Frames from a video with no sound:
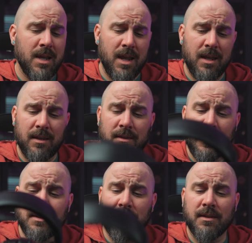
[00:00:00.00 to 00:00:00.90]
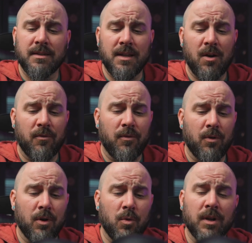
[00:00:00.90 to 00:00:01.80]
And they sent this out
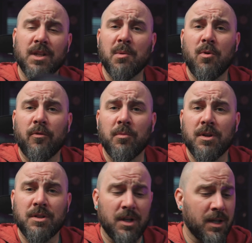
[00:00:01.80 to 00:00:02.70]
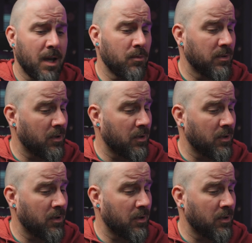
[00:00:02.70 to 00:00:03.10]
for a quick demo for me to check out.